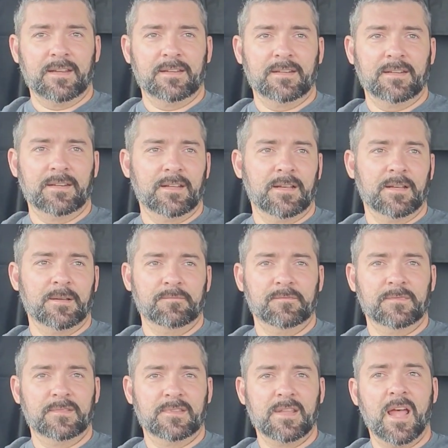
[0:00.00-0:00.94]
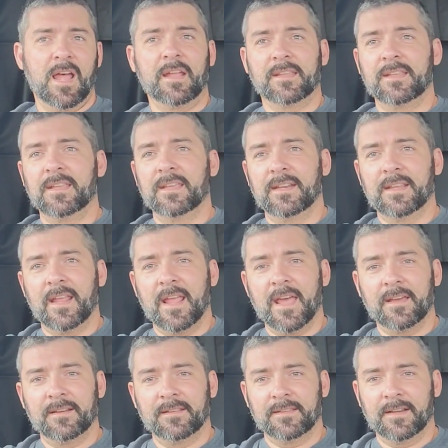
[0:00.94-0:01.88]
ended up not getting
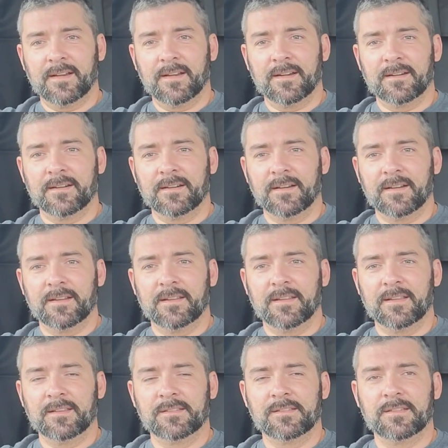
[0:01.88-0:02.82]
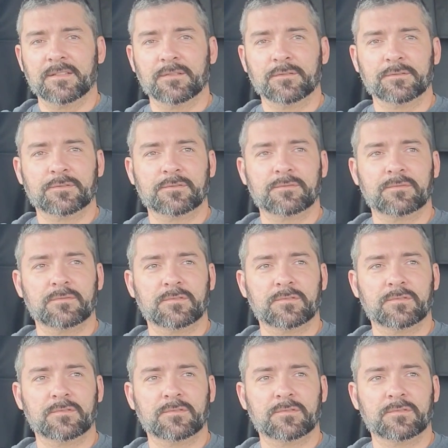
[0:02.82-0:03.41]
out of there until